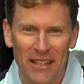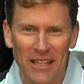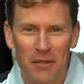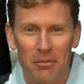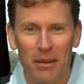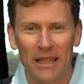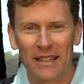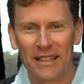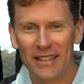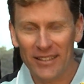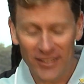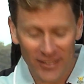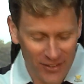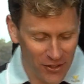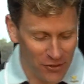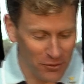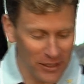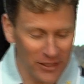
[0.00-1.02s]
But this
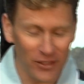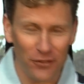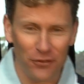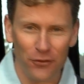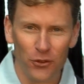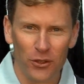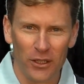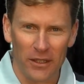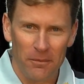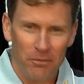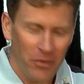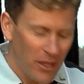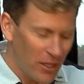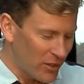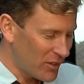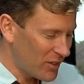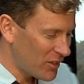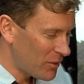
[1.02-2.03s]
is the reason for it.
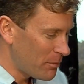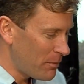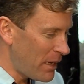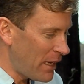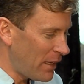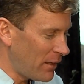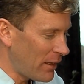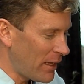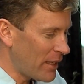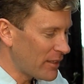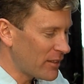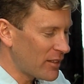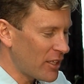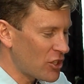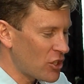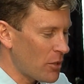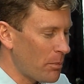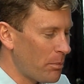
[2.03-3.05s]
Smell has
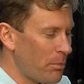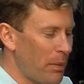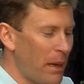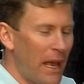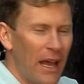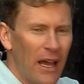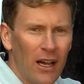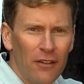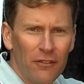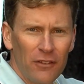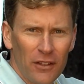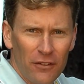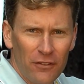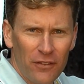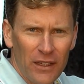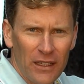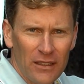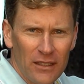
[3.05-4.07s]
such a powerful
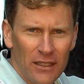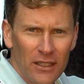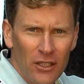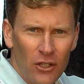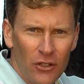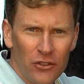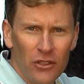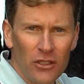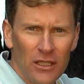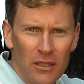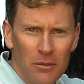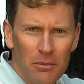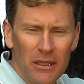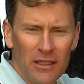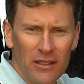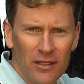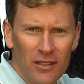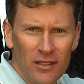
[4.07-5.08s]
effect on your
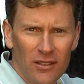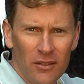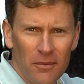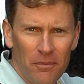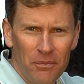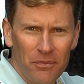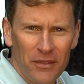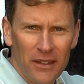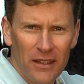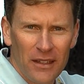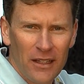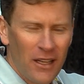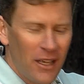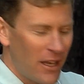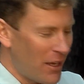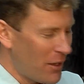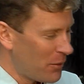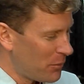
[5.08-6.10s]
limbic system.
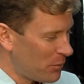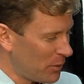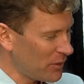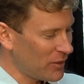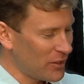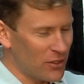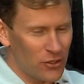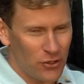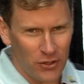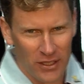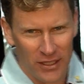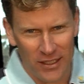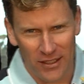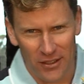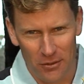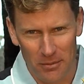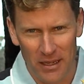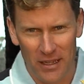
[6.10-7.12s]
What's
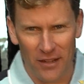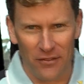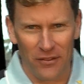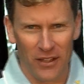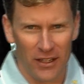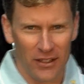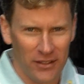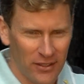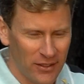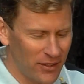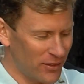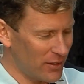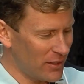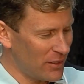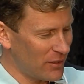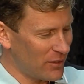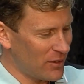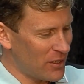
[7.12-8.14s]
intriguing, you may have noticed,
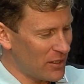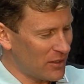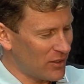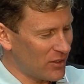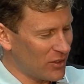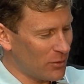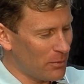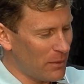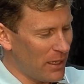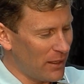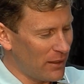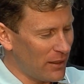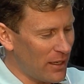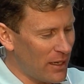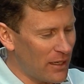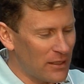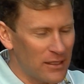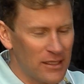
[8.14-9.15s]
is that smell
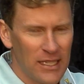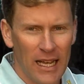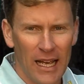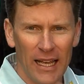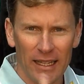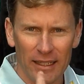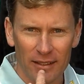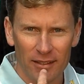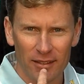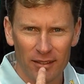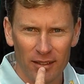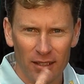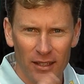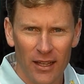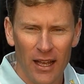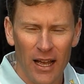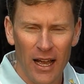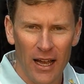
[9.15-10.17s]
and taste
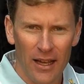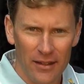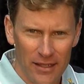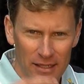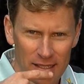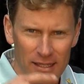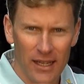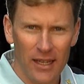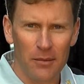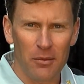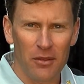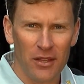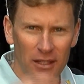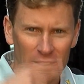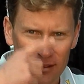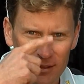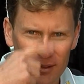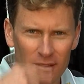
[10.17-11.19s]
are the same
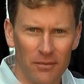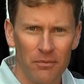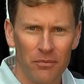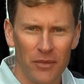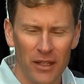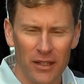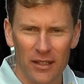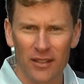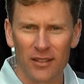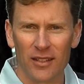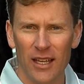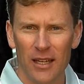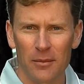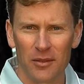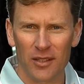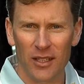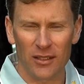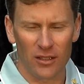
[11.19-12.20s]
things. They're the
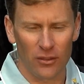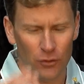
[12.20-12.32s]
same sense.